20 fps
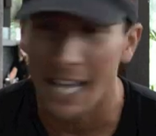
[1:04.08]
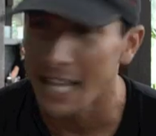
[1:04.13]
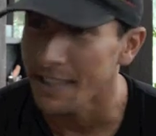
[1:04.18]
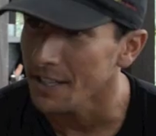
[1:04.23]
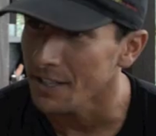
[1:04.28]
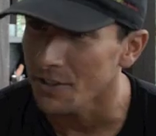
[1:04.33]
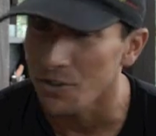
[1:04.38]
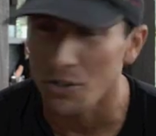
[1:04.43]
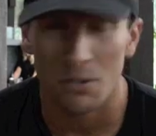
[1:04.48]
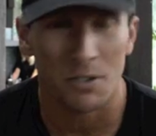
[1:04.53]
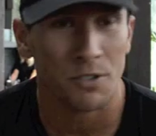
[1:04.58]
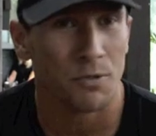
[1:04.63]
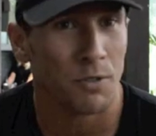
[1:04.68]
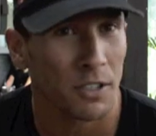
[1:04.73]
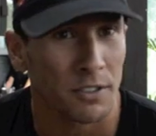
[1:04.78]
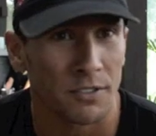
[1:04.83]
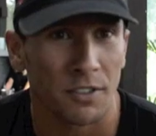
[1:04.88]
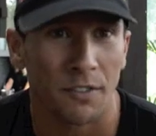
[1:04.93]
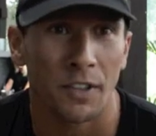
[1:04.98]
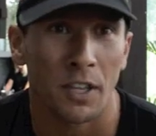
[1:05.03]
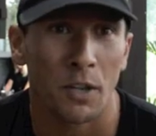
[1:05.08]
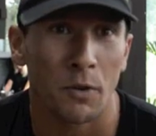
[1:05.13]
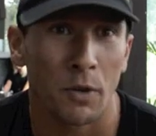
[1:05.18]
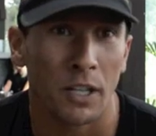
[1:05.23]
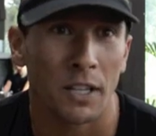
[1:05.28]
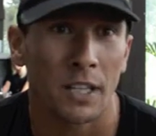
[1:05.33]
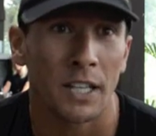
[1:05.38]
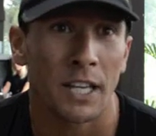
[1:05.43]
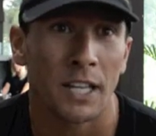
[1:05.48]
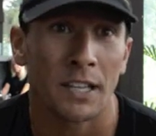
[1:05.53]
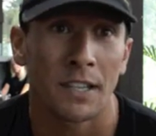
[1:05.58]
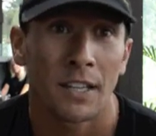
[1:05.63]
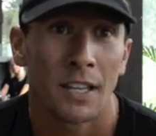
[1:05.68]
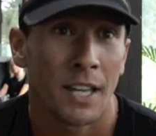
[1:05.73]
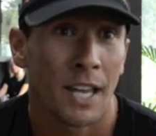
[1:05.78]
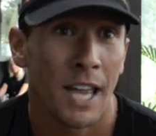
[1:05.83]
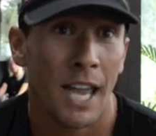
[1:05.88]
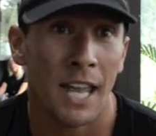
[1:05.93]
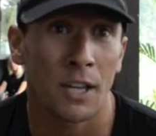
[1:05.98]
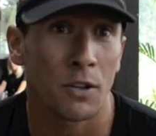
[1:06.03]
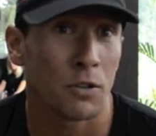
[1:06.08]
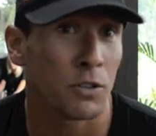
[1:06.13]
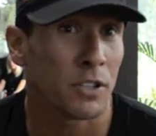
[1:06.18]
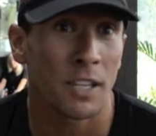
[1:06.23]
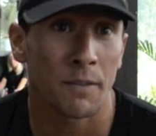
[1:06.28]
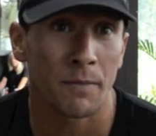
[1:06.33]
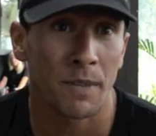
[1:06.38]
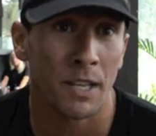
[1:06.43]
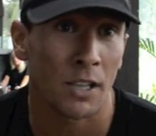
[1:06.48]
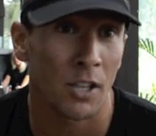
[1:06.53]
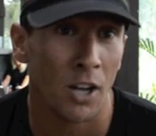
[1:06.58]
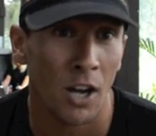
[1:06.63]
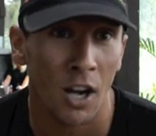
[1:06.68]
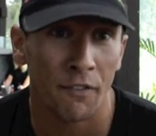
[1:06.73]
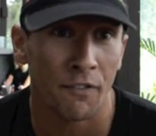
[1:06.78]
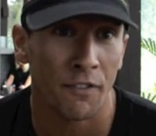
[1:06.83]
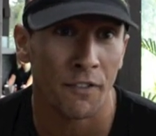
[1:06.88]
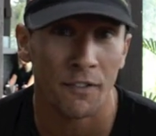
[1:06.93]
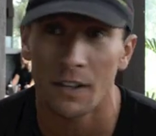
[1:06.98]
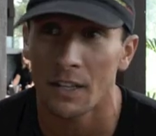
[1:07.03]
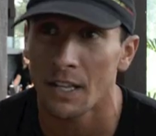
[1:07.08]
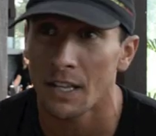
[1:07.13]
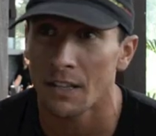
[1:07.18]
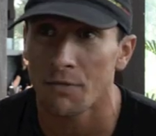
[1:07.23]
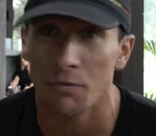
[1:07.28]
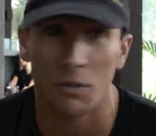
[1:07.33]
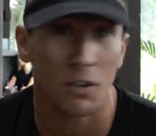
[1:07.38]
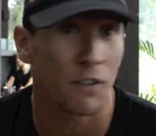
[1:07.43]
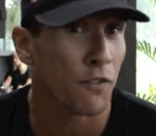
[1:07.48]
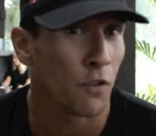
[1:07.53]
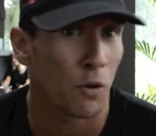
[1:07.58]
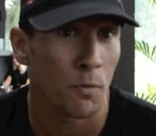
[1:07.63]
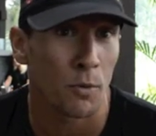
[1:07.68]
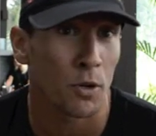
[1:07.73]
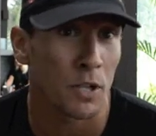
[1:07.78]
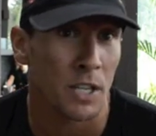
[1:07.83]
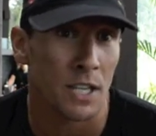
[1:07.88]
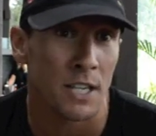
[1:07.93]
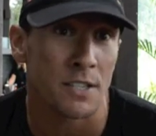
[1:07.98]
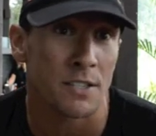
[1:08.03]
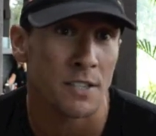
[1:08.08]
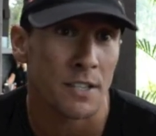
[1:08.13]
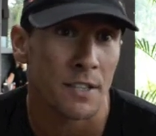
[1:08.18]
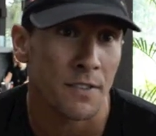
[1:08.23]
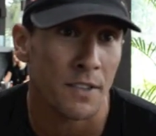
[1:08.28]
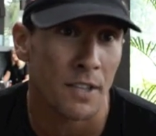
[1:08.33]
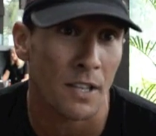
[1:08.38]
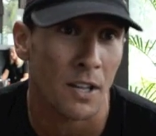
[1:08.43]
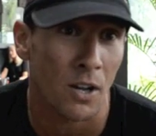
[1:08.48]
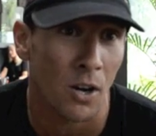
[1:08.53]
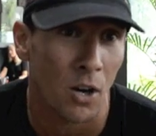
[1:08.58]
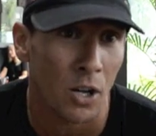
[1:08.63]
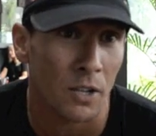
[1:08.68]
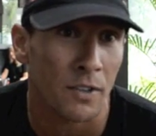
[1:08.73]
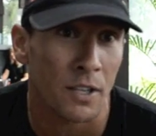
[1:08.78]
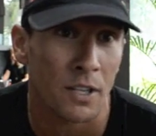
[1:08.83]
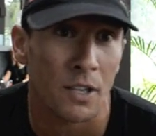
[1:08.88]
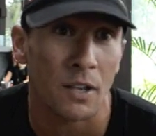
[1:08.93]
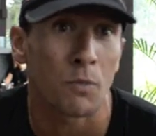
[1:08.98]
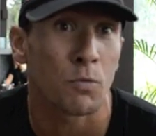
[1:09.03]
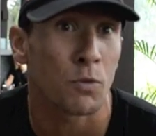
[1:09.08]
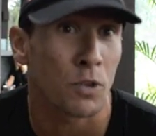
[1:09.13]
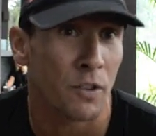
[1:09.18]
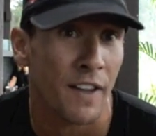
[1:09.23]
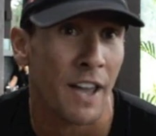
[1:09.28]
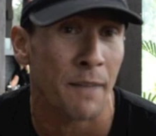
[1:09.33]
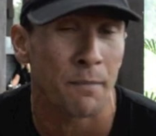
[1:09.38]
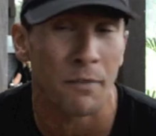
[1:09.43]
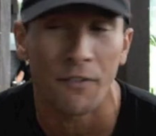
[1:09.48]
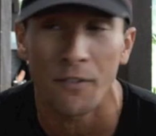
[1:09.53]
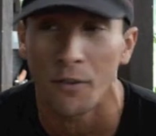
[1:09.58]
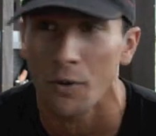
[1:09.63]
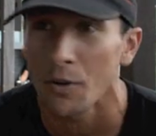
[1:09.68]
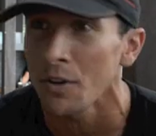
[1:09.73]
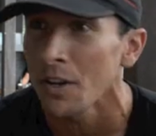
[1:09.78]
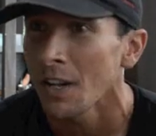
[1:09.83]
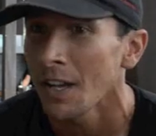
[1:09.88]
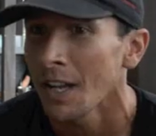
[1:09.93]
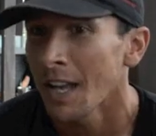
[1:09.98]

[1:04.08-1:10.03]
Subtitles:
add the endurance relatively quickly, and it could give me a life 3 or 4 more years on than I would have had before.